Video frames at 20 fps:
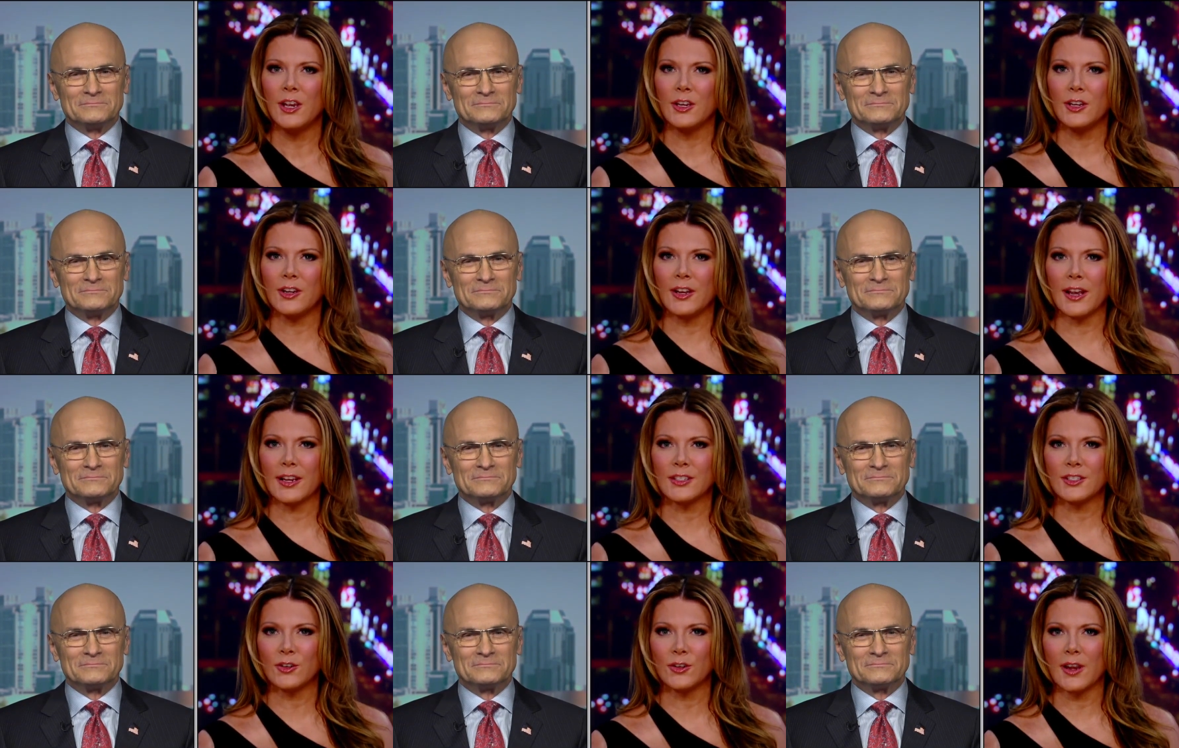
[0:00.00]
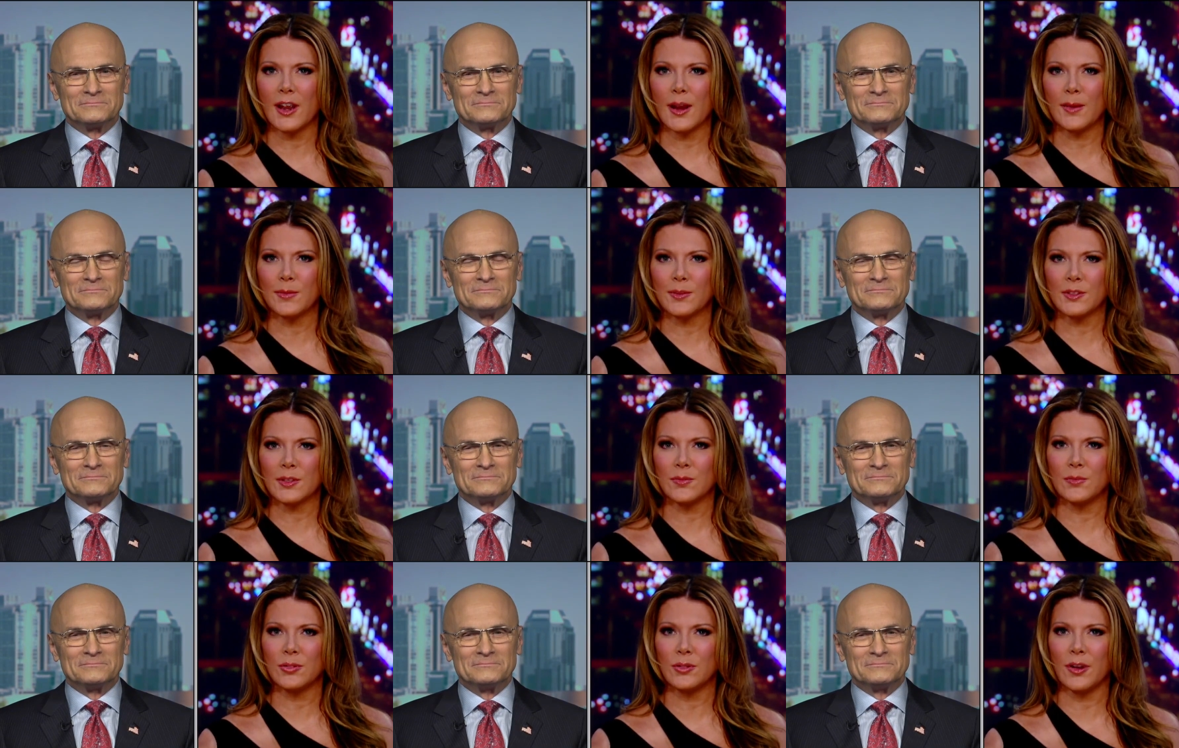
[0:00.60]
Speaker 1: your next door
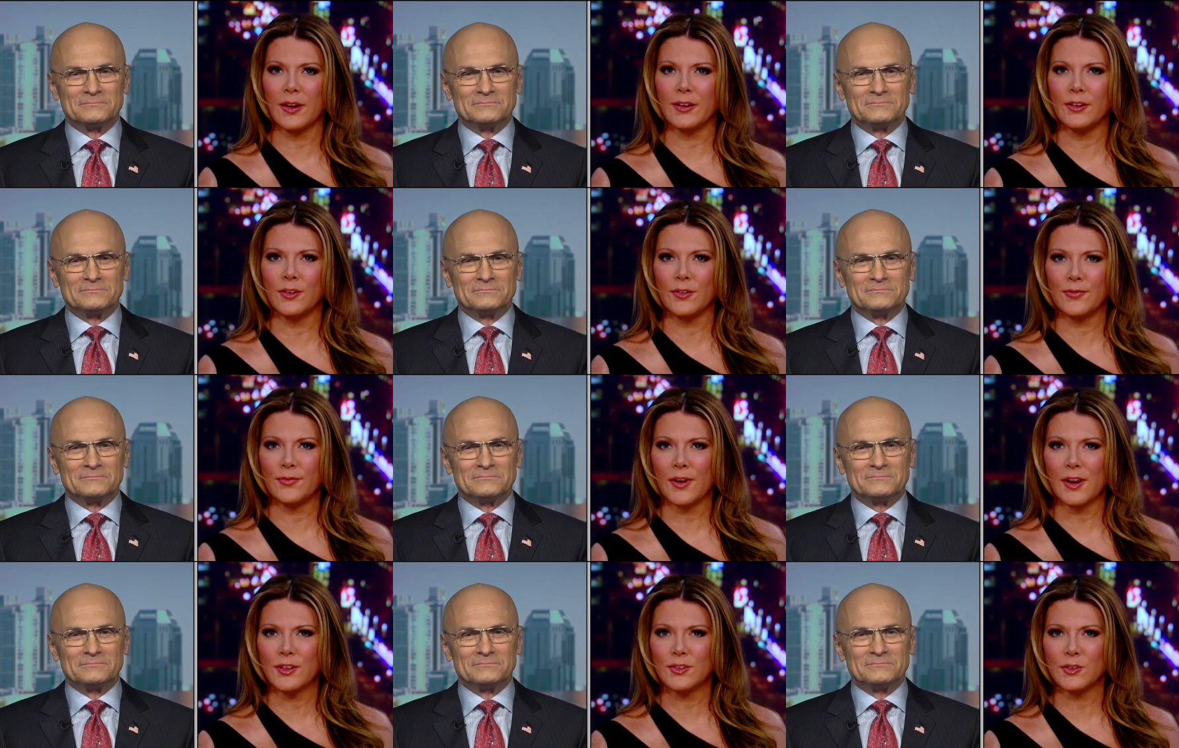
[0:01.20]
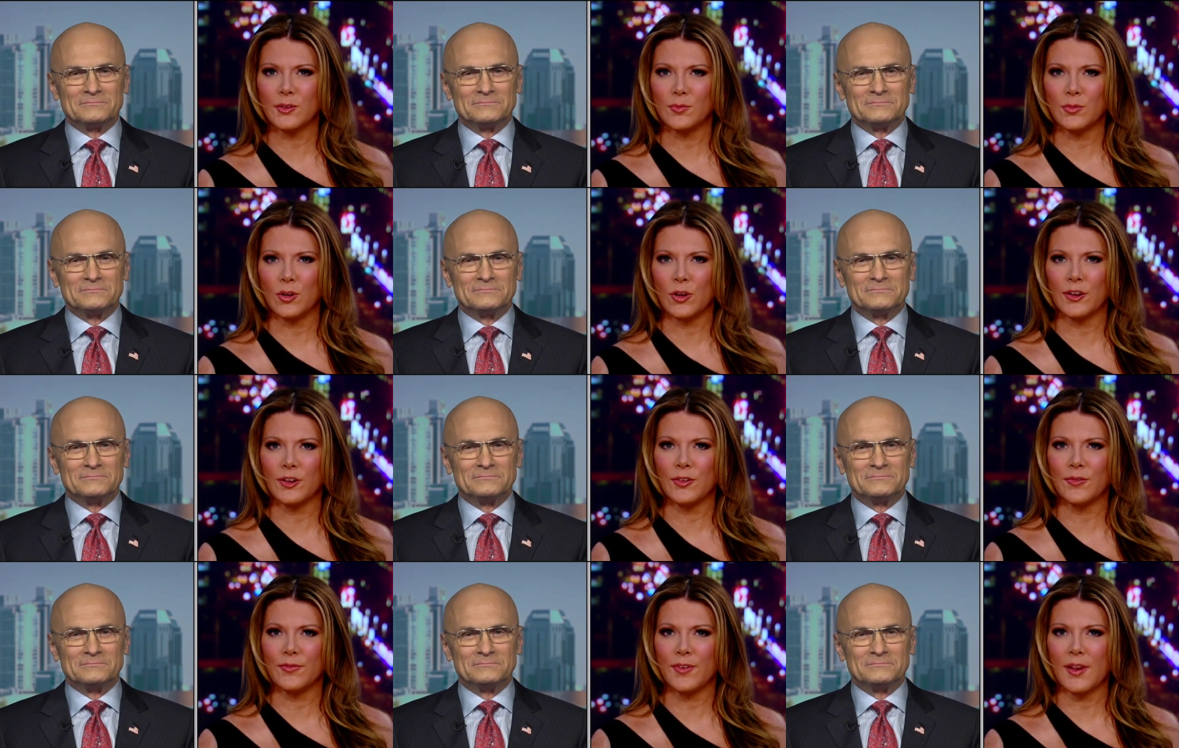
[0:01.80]
neighbor's employed, your friends are
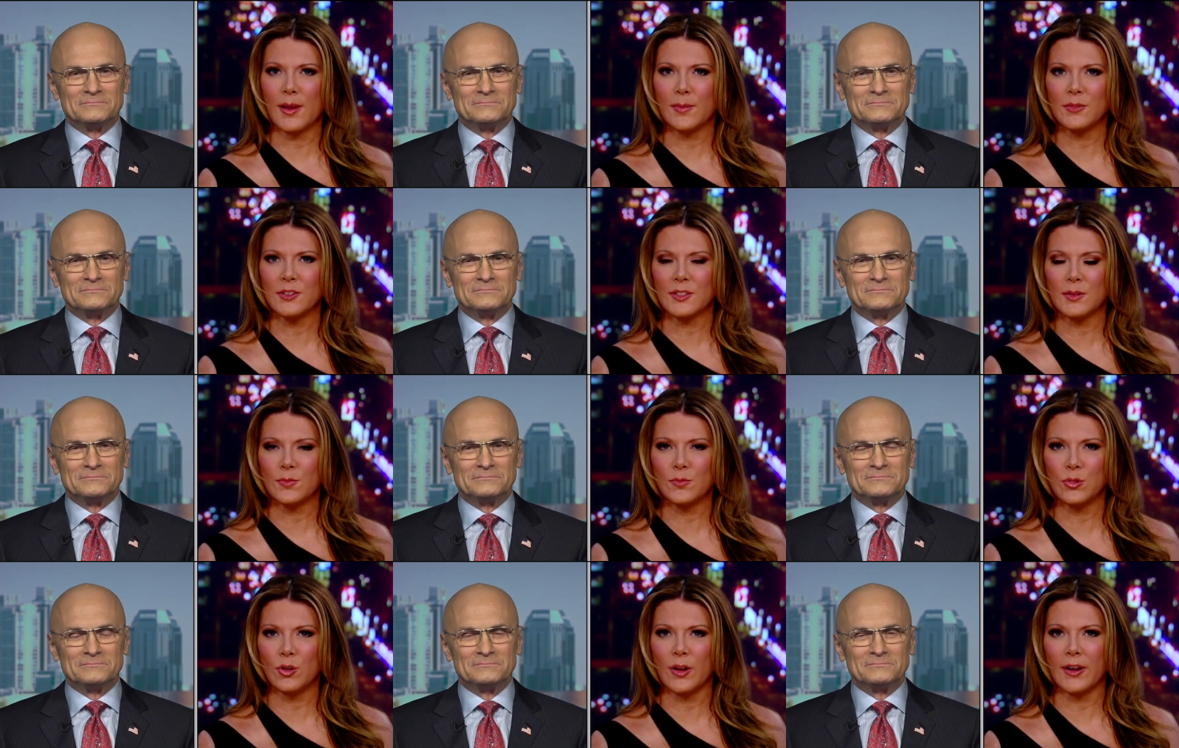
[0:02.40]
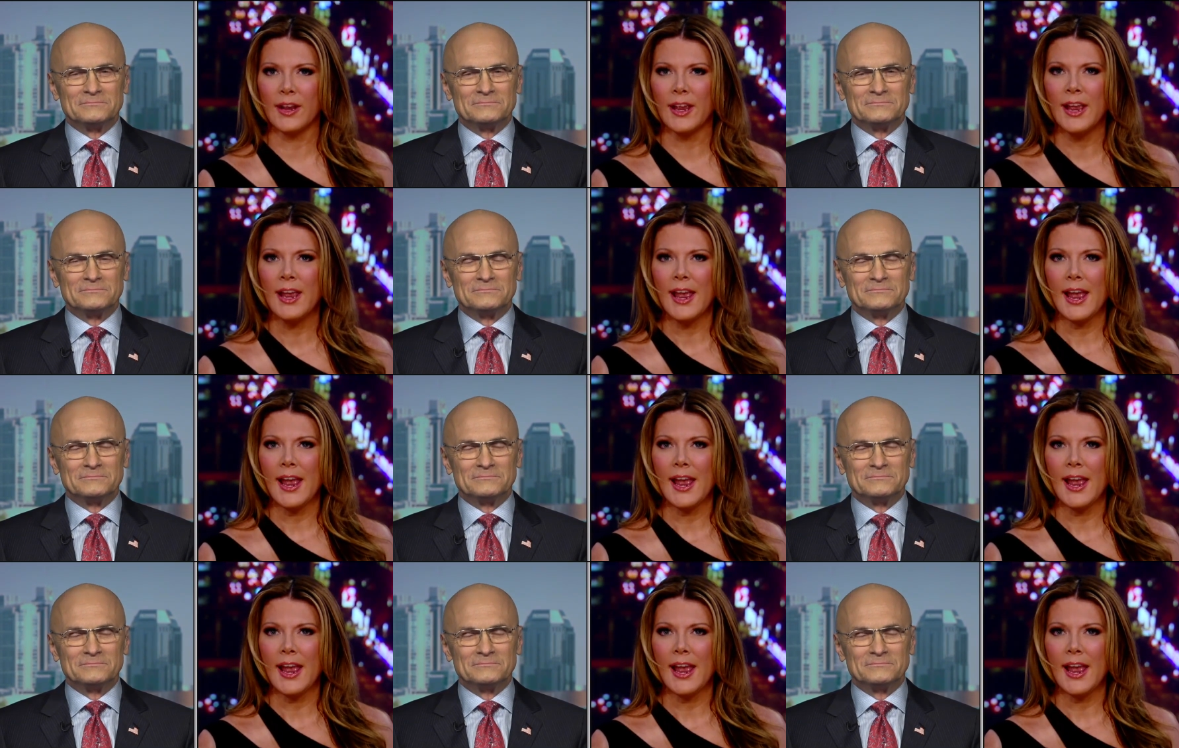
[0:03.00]
employed, your family's employed,